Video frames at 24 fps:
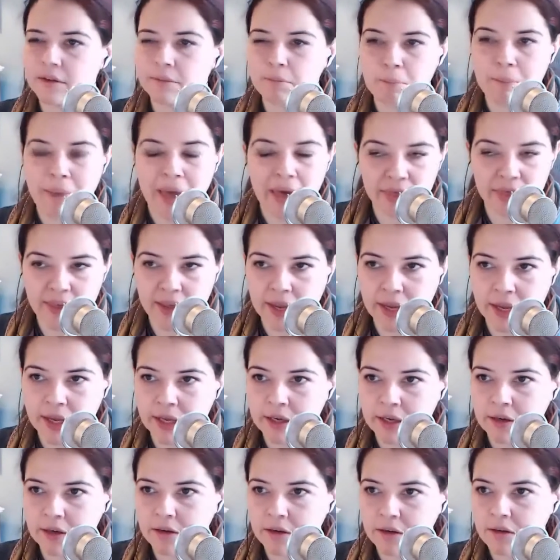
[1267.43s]

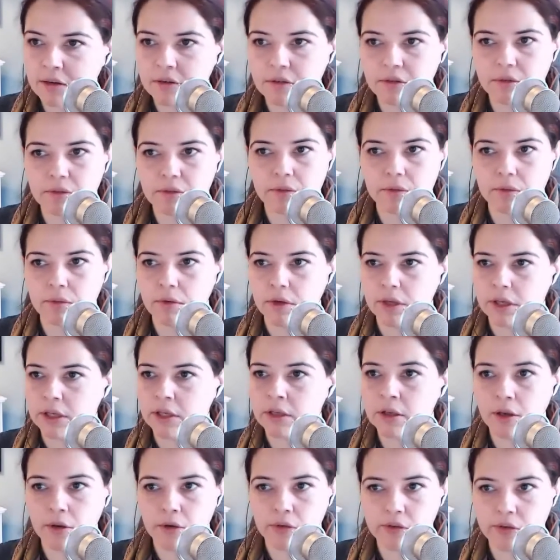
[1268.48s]
methane
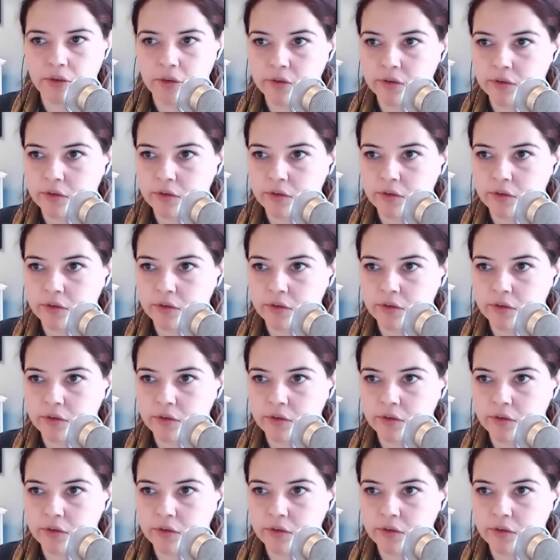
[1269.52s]
ecosystem. Although with